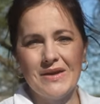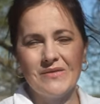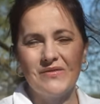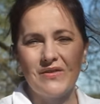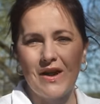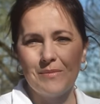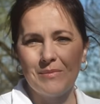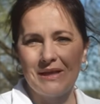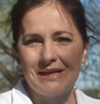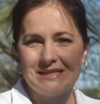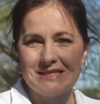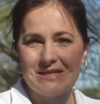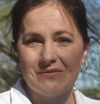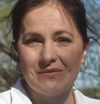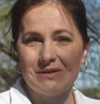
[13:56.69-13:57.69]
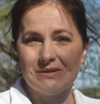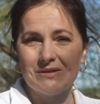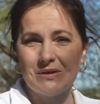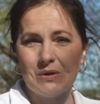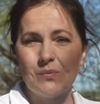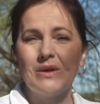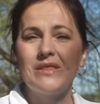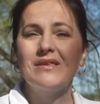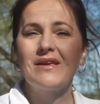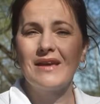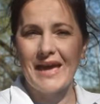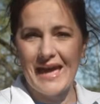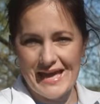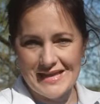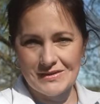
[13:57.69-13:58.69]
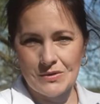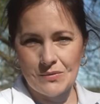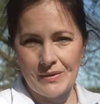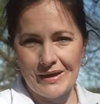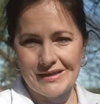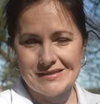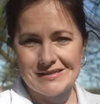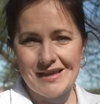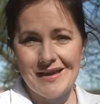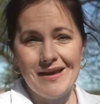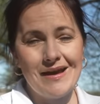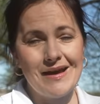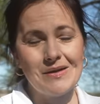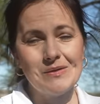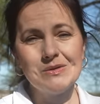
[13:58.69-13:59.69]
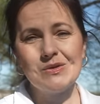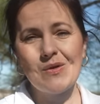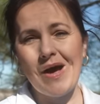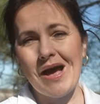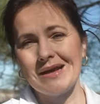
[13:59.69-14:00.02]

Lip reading: variable ND filter with counterweights. I also